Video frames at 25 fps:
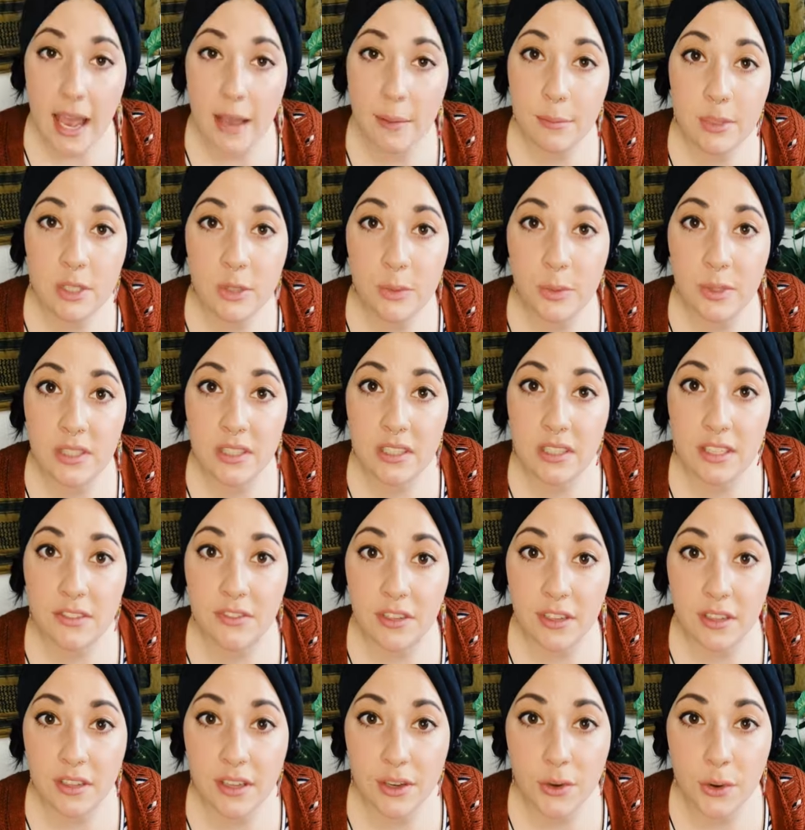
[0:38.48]
I'm
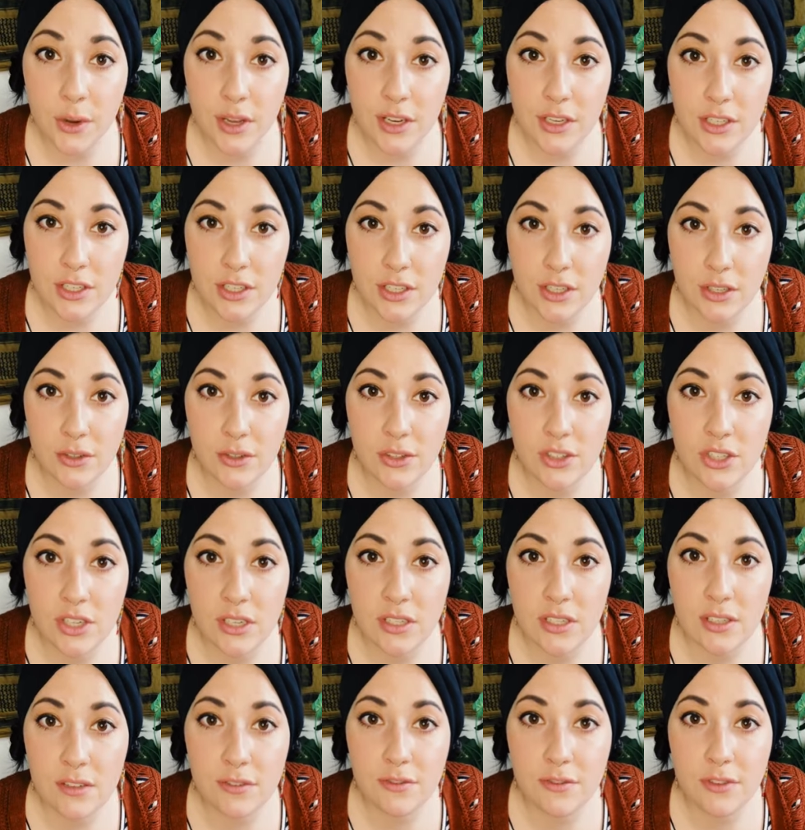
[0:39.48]
specifically going to use
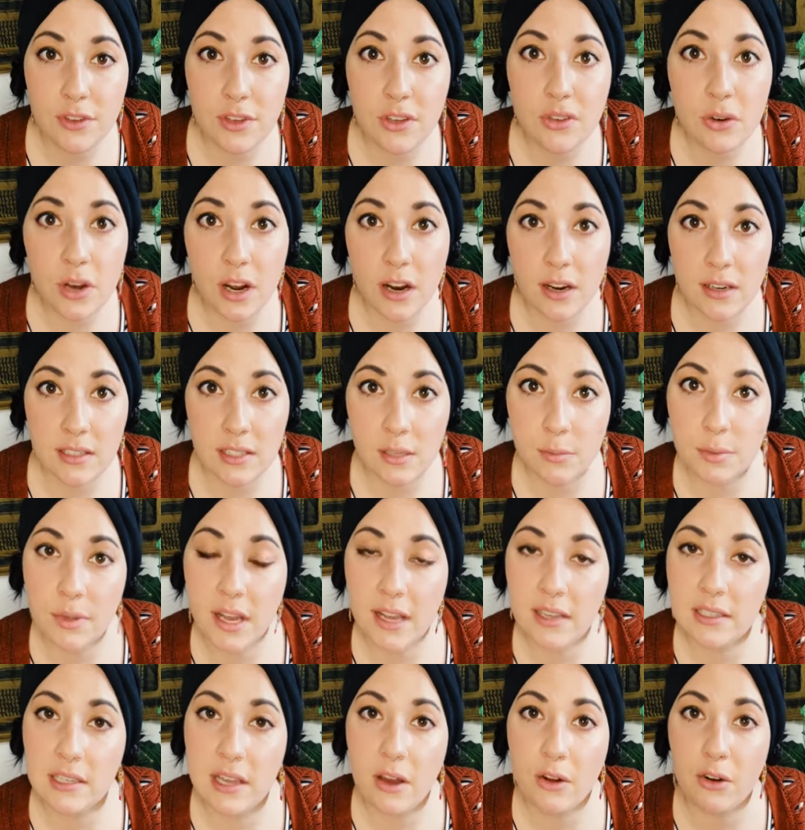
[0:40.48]
just a few art
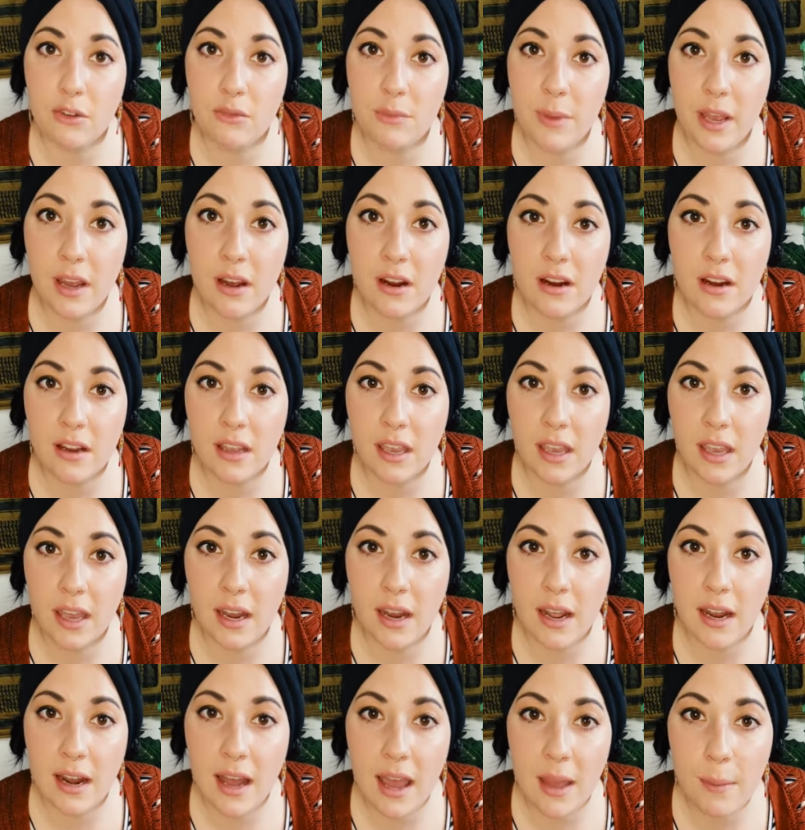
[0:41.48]
supplies out of my art kit,
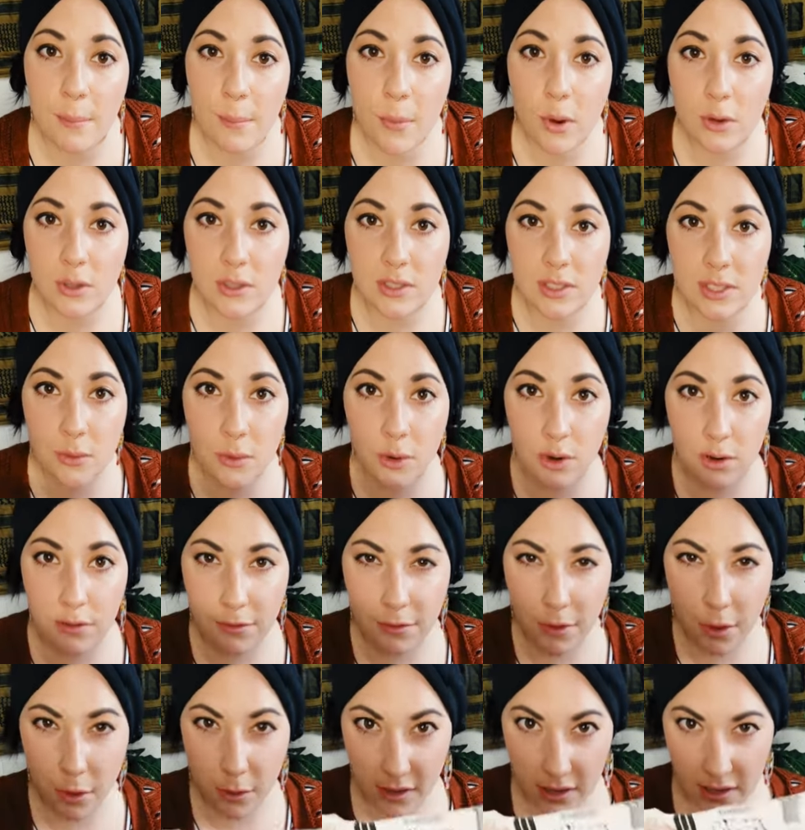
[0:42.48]
and I mostly want to
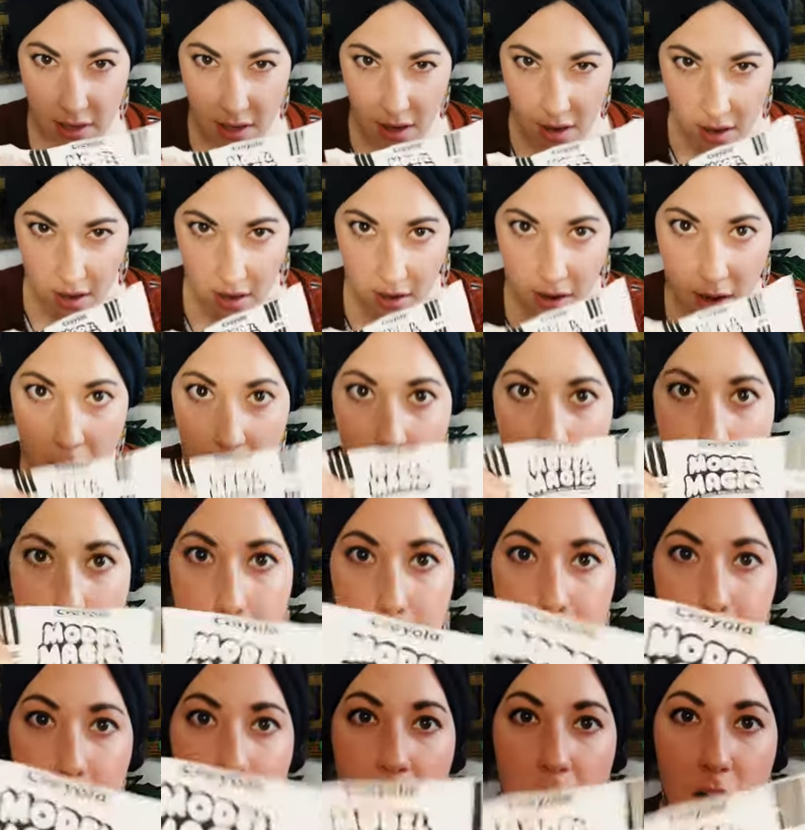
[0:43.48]
focus on
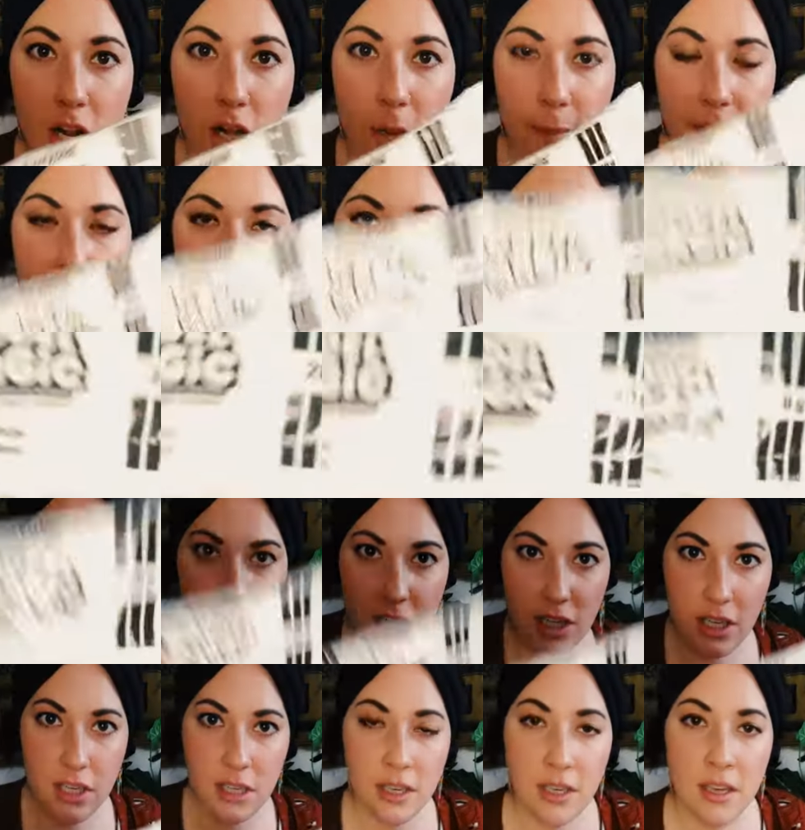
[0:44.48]
Model
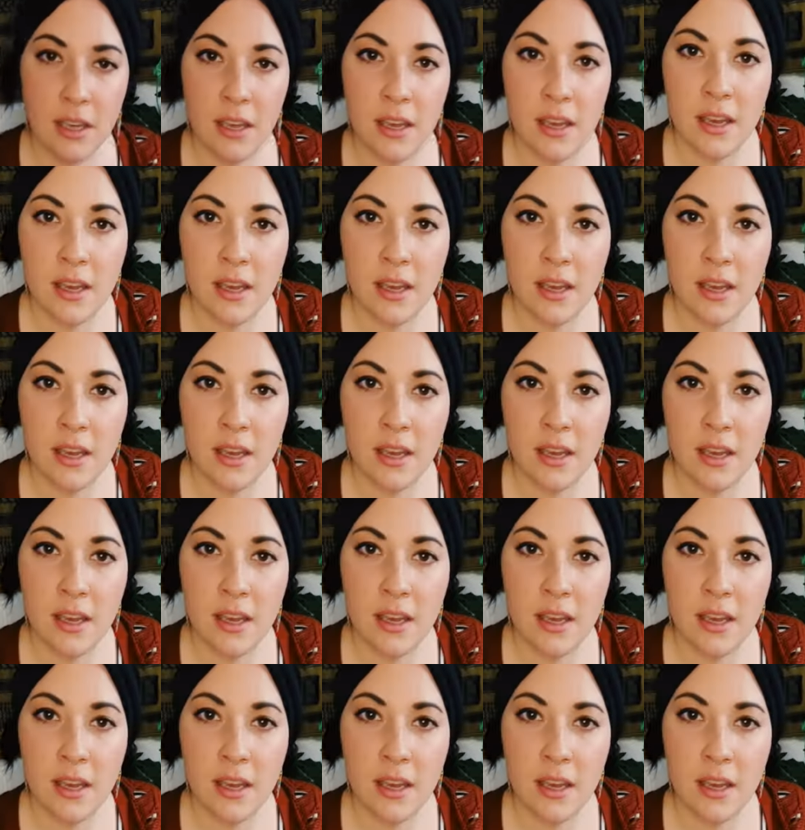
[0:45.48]
Magic.